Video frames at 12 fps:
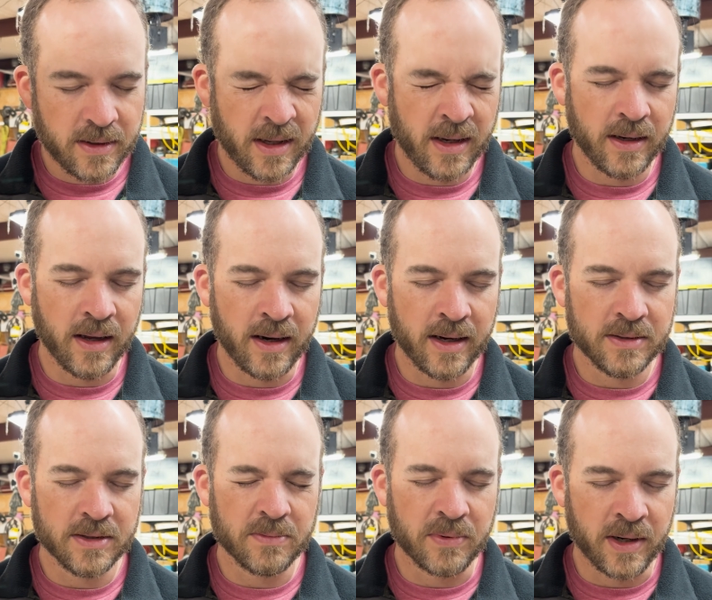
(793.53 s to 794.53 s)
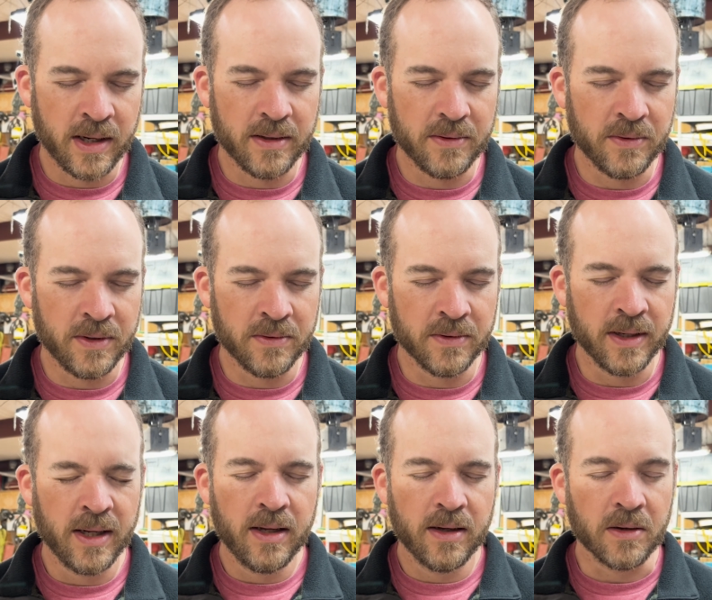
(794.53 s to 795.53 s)
And God, I just pray that we would
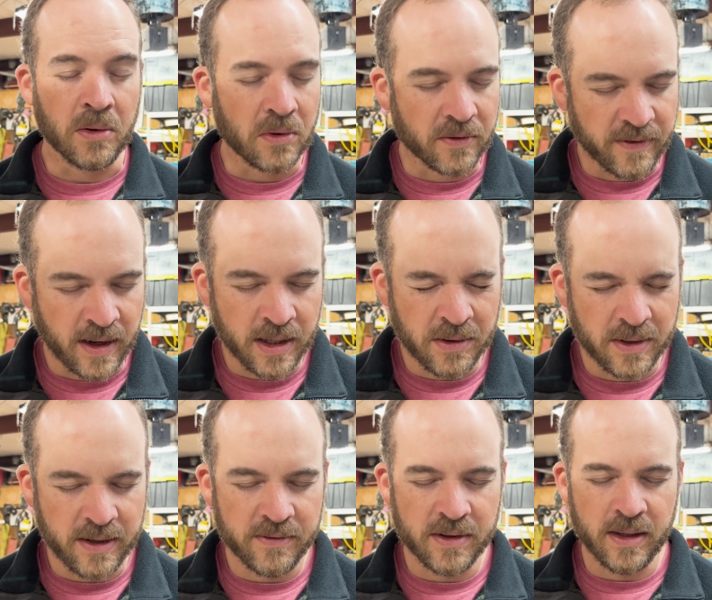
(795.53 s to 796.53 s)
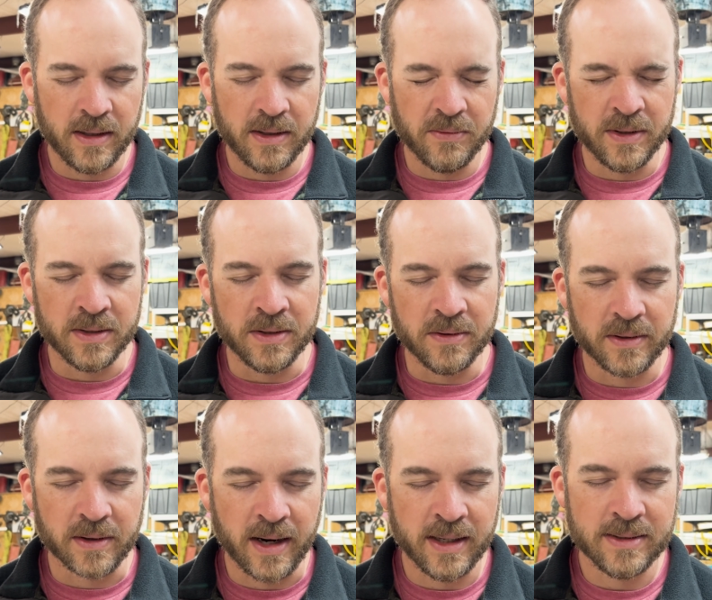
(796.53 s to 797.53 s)
glorify you in everything that we do. In
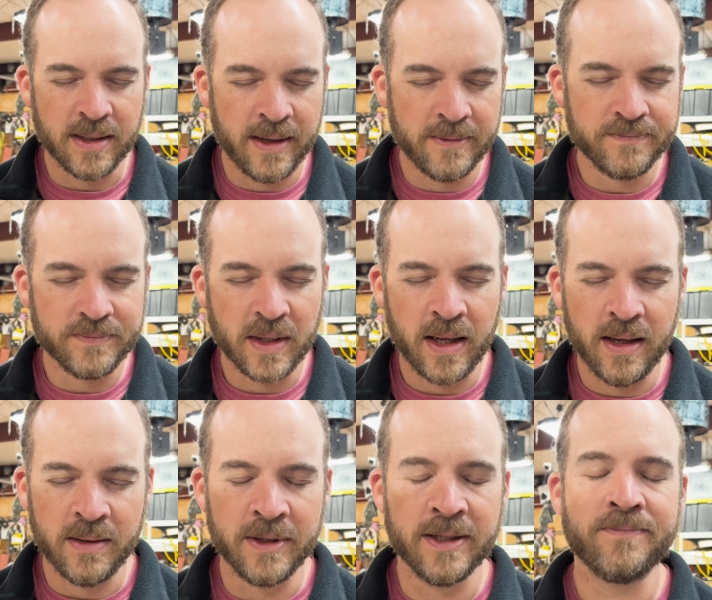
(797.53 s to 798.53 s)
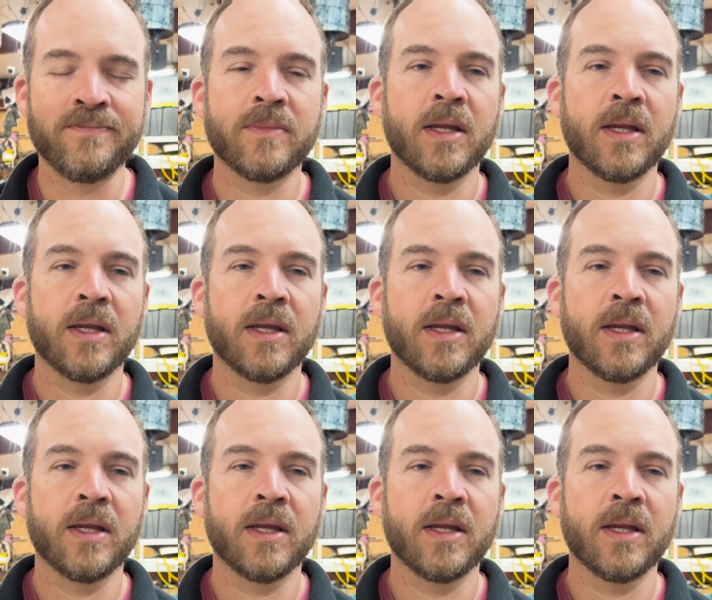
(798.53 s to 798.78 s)
Christ's name, amen.